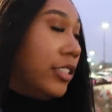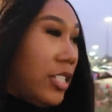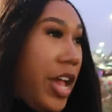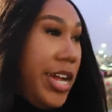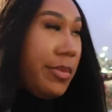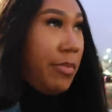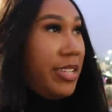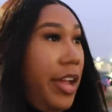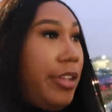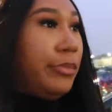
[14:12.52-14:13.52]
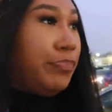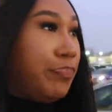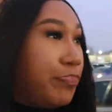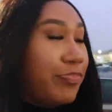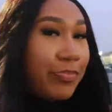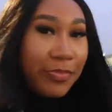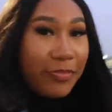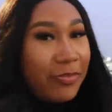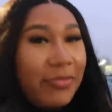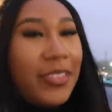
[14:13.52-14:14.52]
Um, but yeah,
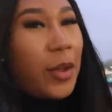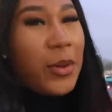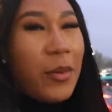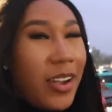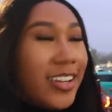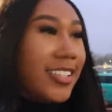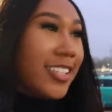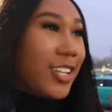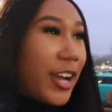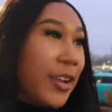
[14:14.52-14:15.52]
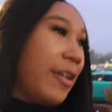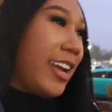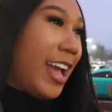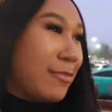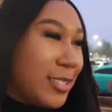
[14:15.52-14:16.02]
we walking into Target right now.